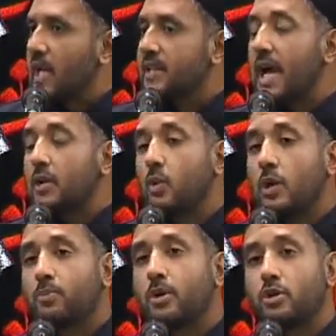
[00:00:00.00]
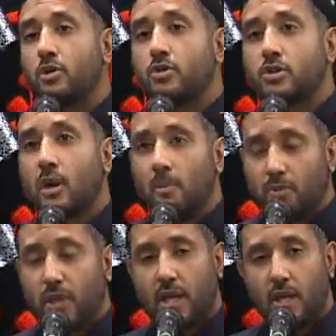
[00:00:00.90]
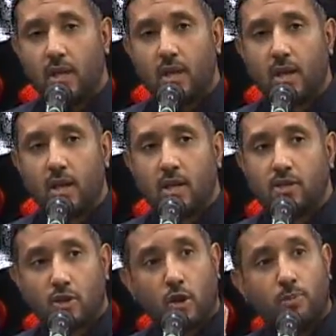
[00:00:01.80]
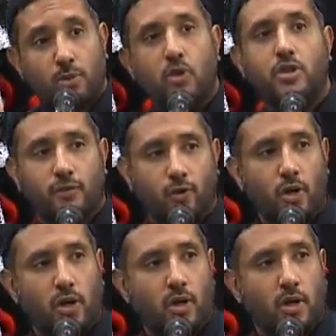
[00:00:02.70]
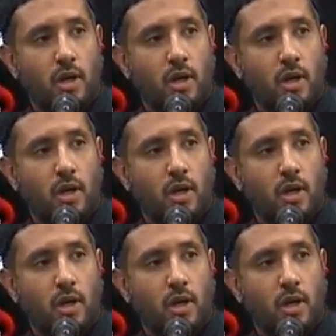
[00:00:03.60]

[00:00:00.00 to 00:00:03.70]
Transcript: That will produce something so beautiful